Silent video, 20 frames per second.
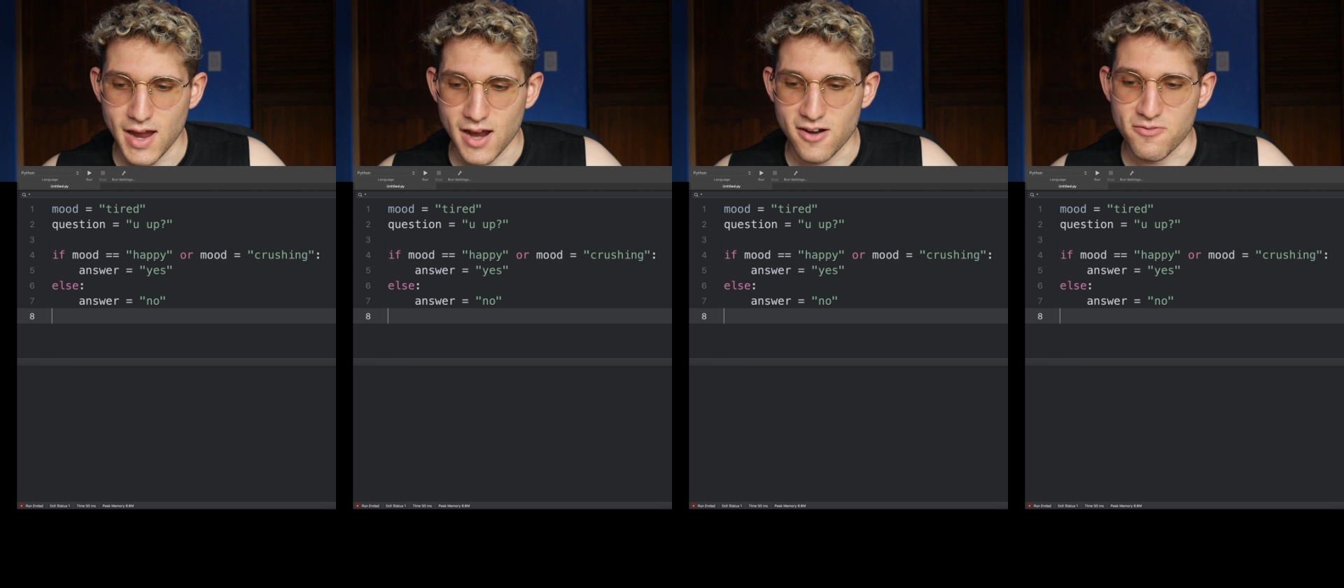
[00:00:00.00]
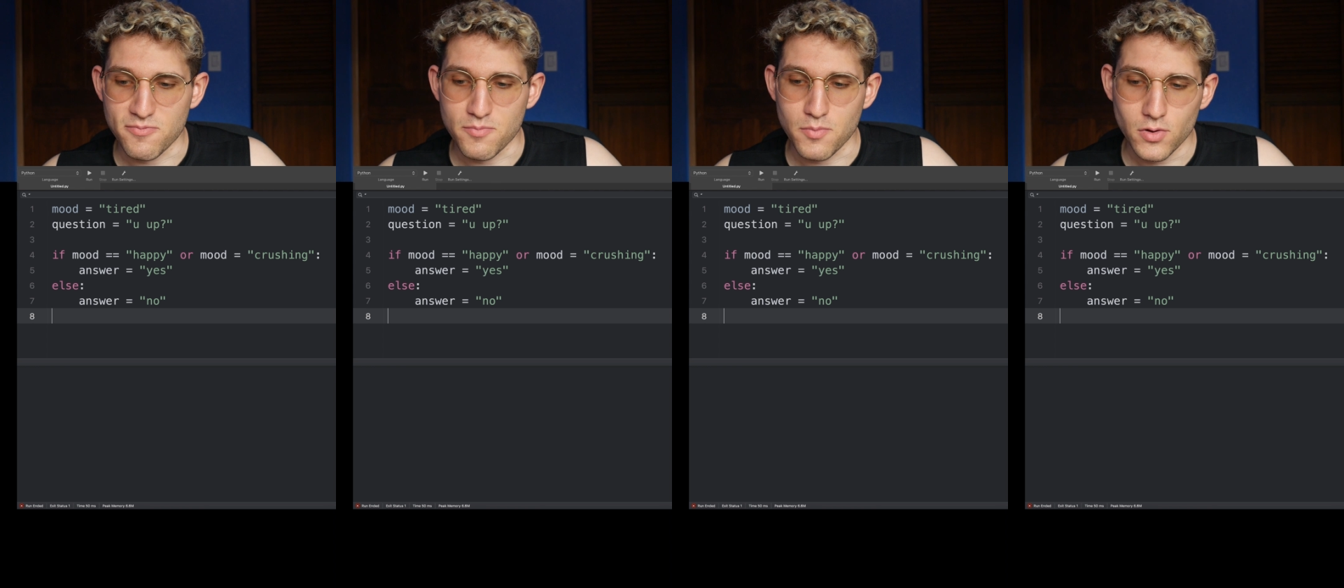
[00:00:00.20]

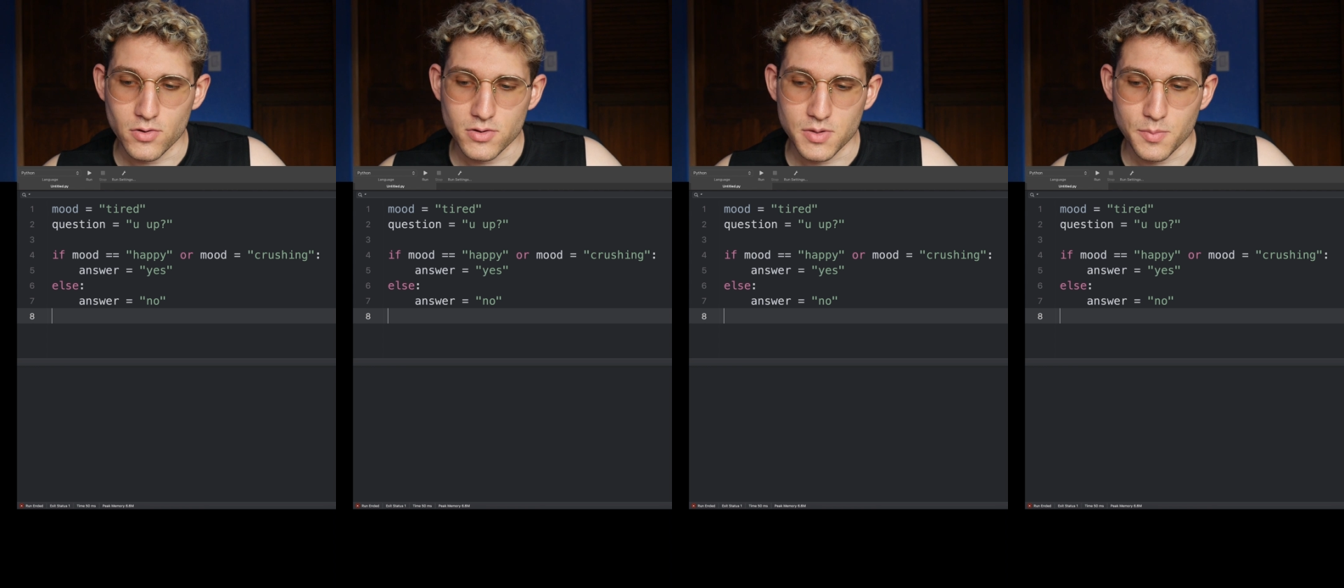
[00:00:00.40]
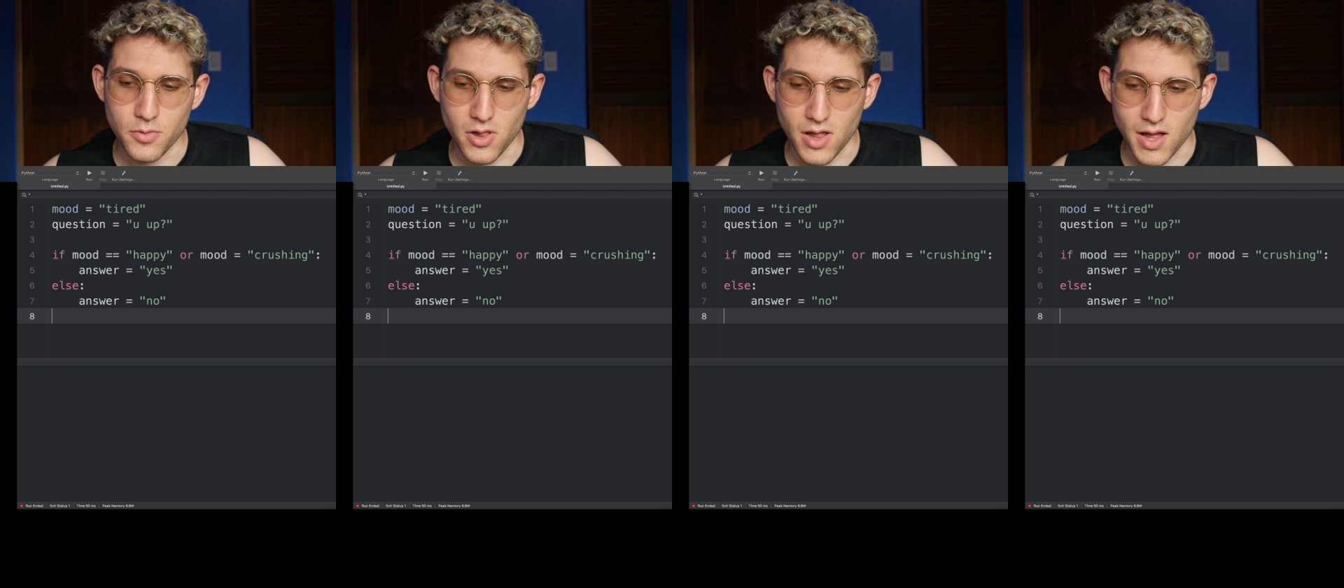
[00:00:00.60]
out of
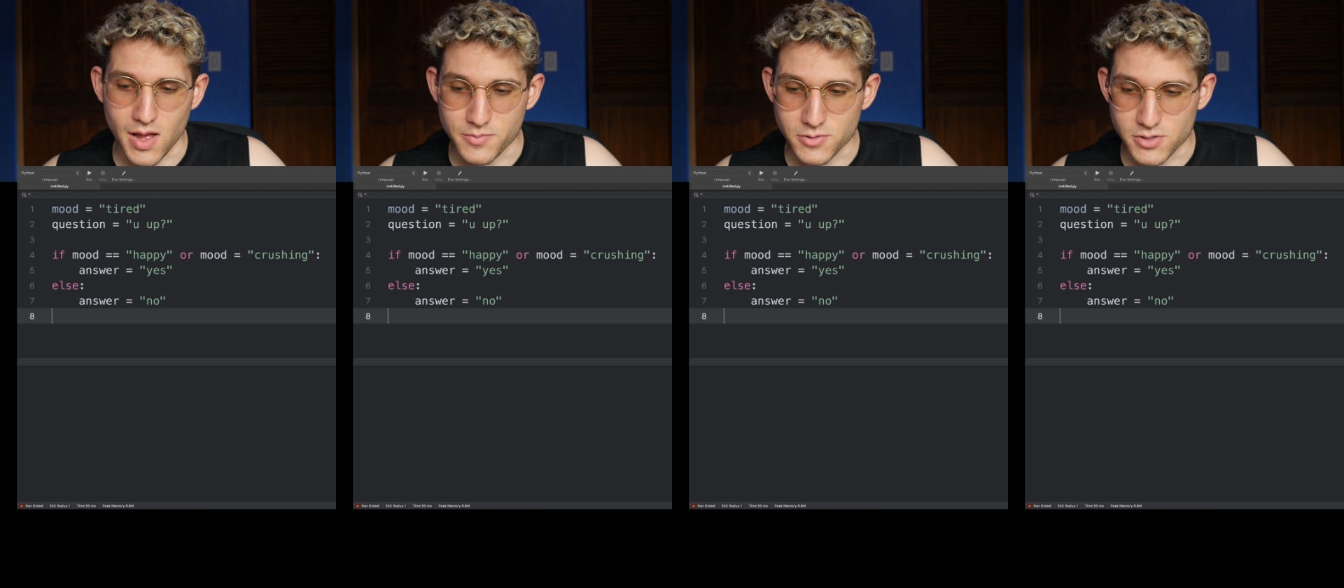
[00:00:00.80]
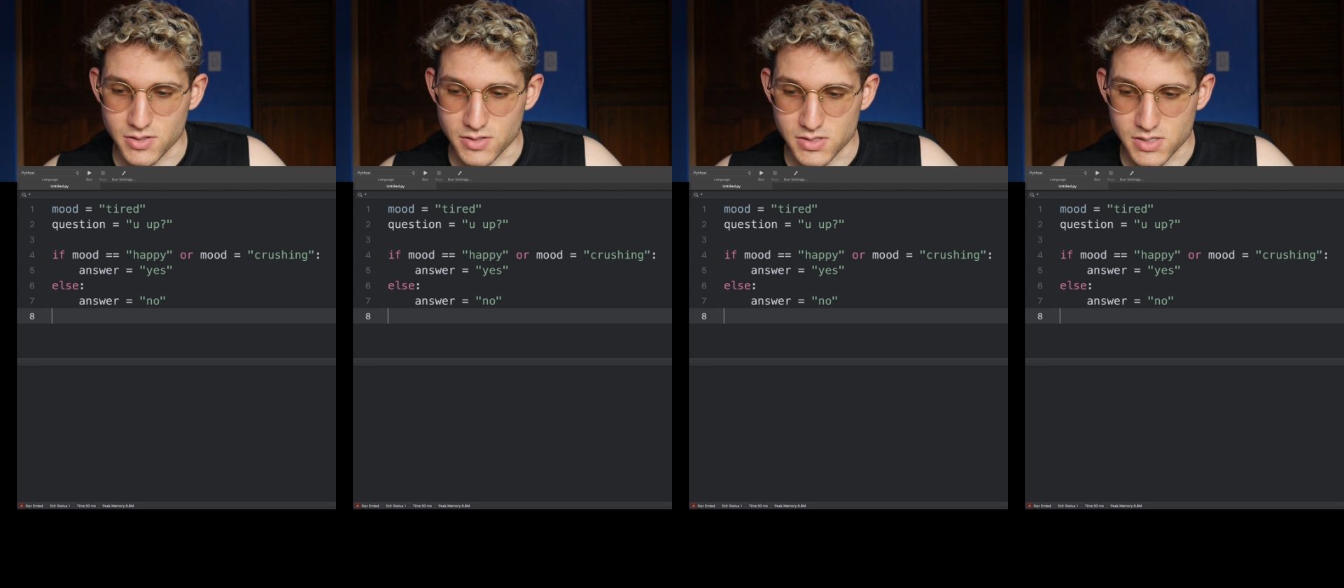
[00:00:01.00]
multiple
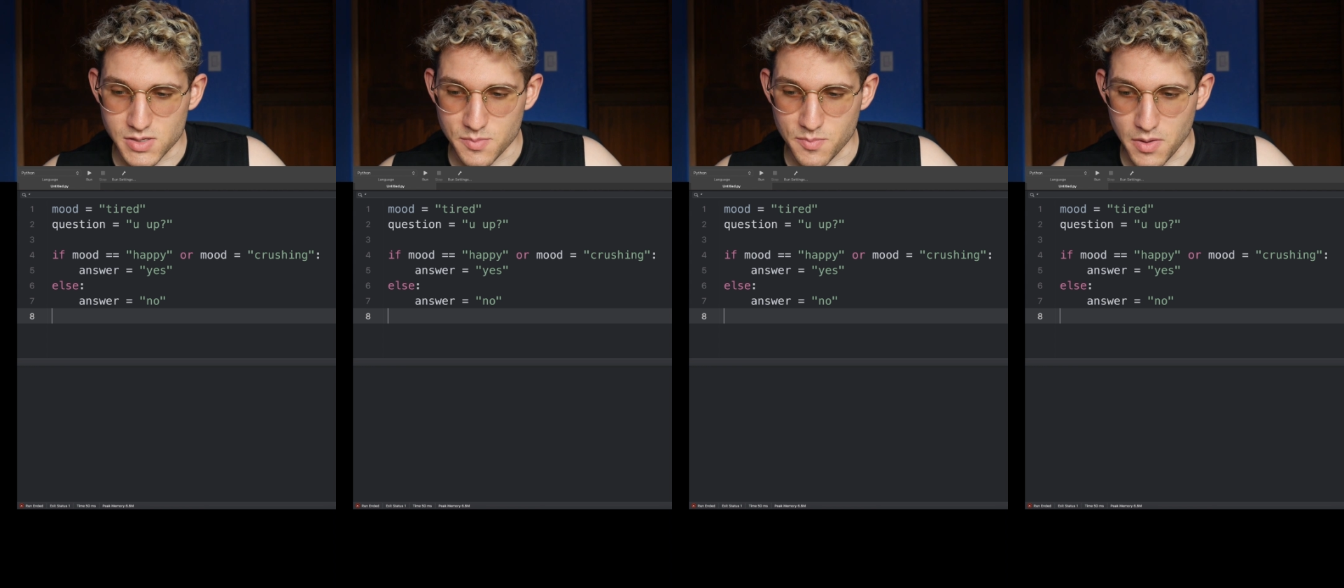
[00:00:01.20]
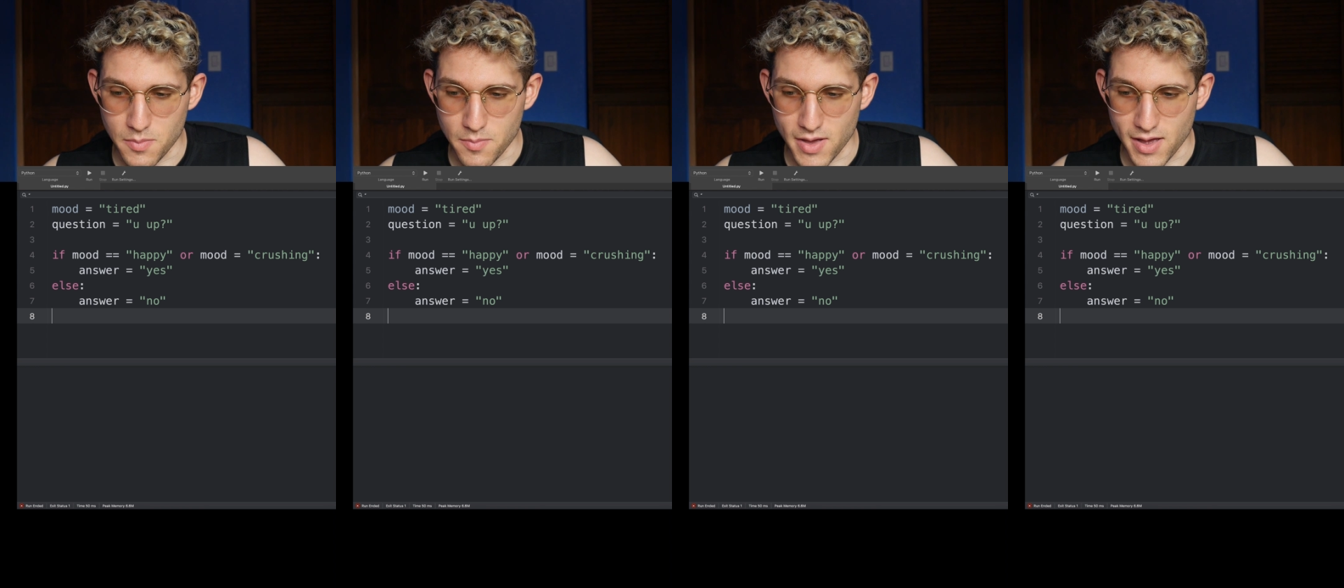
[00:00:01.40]
options
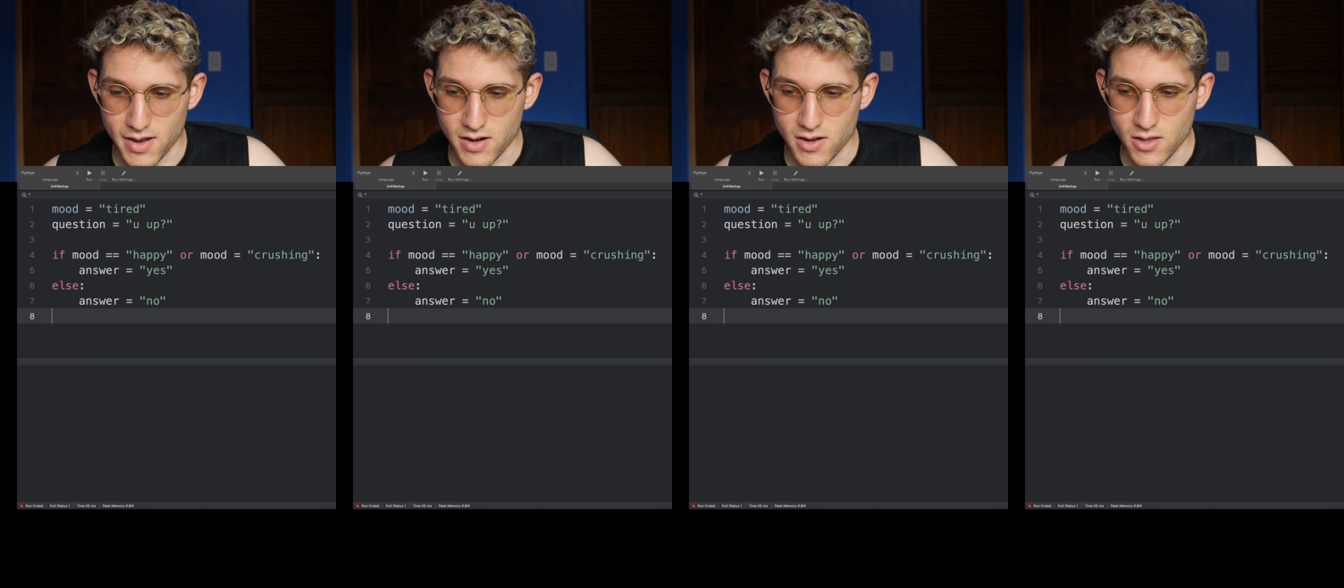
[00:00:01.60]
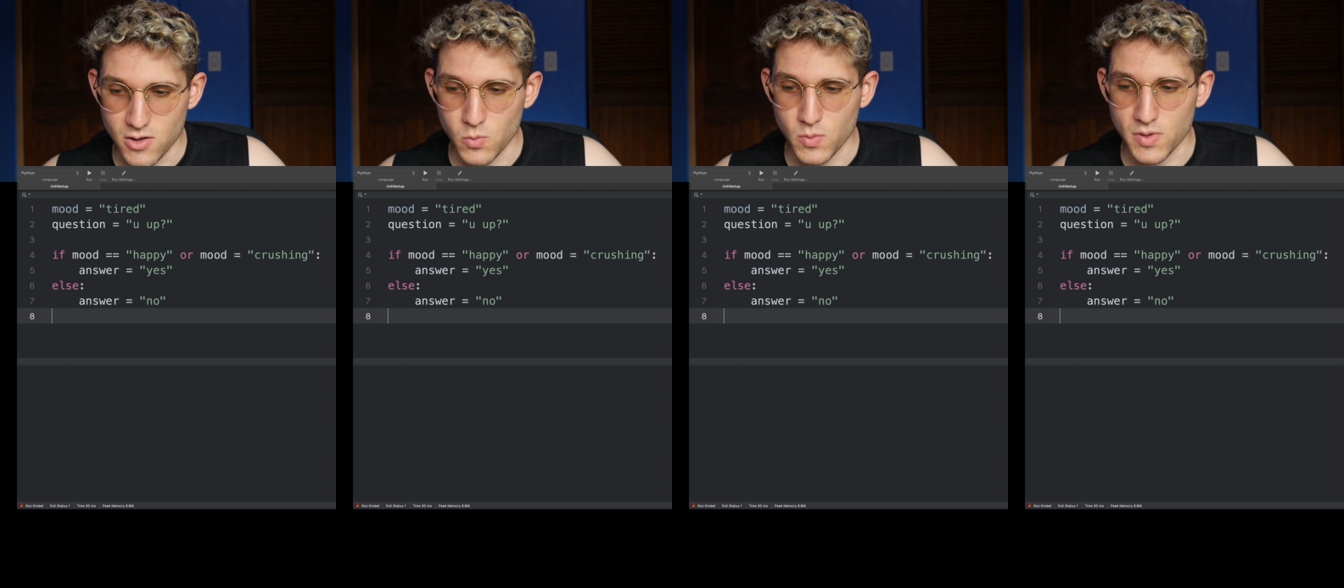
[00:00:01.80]
to be met,